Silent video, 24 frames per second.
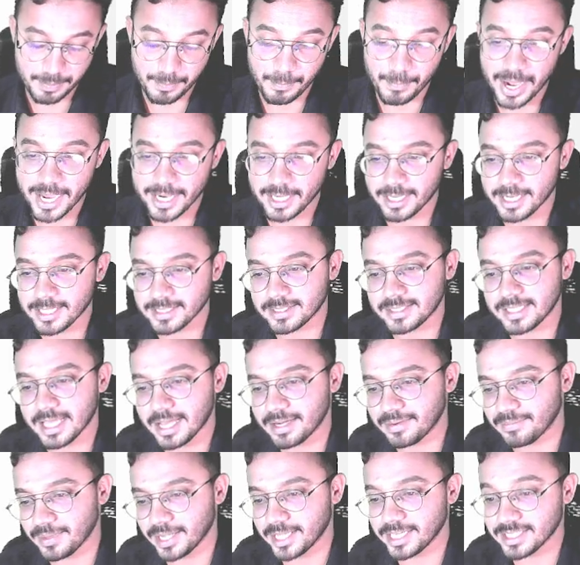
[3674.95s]
Less
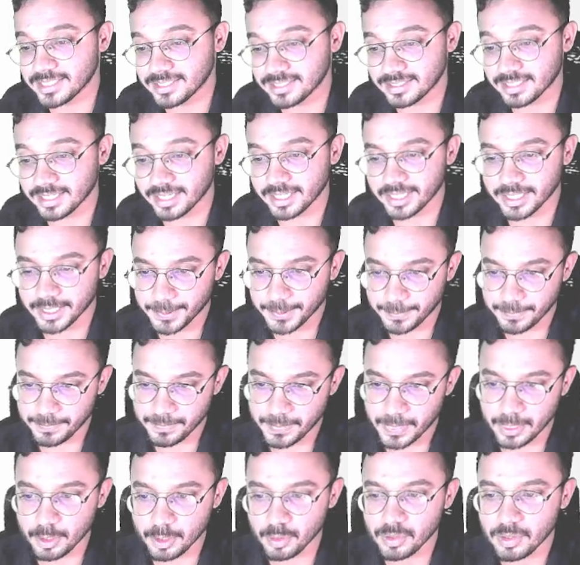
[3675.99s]
than -3.
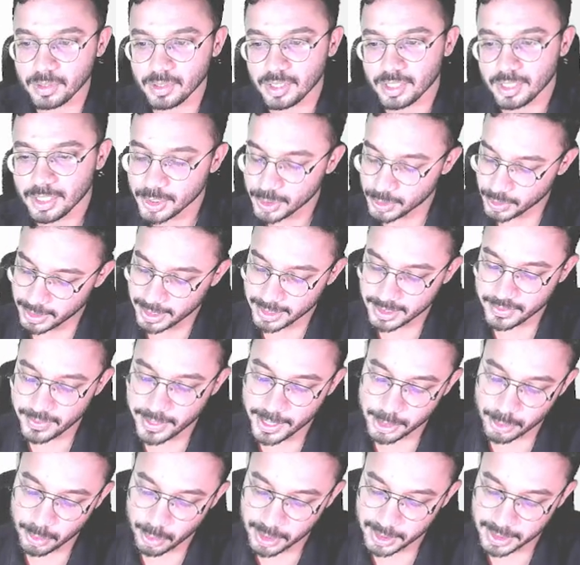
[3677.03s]
No, so that's why
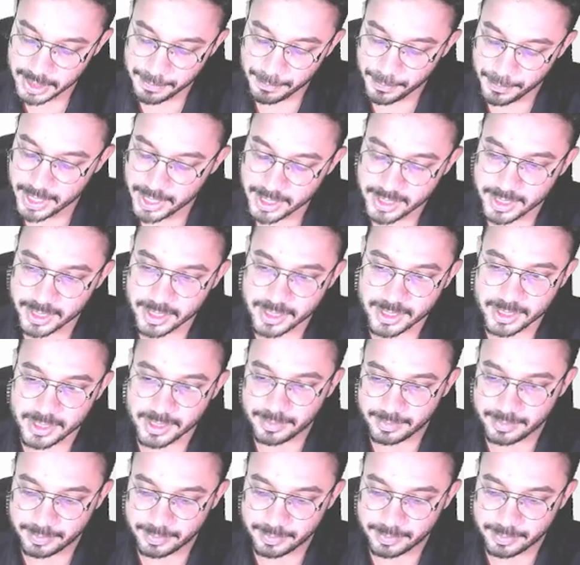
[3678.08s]
I thought the basics.